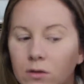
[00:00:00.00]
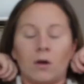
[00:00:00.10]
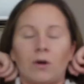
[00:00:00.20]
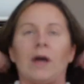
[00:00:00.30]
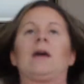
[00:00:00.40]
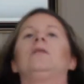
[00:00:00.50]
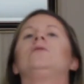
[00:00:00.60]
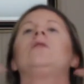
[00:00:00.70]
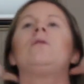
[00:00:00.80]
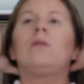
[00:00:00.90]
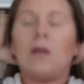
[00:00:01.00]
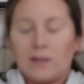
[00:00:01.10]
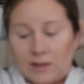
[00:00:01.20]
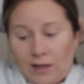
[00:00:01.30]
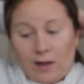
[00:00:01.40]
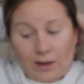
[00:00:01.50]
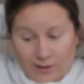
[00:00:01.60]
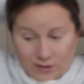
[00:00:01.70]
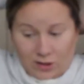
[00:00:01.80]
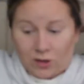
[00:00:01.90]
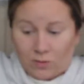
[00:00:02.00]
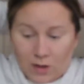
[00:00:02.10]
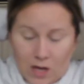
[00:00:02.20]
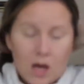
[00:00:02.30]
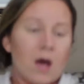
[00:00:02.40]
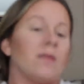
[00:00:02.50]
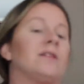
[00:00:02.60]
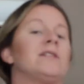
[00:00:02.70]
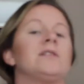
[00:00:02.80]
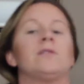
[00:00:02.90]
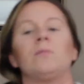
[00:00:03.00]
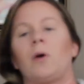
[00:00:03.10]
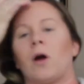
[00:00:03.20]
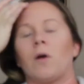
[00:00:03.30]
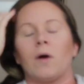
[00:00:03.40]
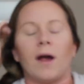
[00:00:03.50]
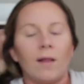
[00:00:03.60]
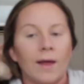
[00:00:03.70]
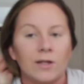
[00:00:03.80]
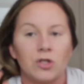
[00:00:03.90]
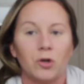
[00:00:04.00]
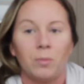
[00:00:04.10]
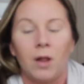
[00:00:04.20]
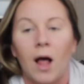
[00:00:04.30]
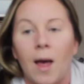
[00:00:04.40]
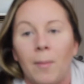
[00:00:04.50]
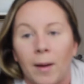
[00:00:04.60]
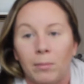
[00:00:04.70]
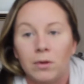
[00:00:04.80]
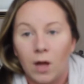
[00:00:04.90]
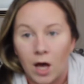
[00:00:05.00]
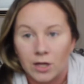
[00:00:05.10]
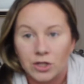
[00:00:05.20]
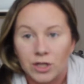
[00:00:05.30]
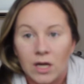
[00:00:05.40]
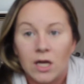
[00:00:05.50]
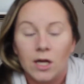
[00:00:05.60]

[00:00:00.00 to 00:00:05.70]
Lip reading: Okay, so next thing I like to do, this is the part where I like to apply my blush.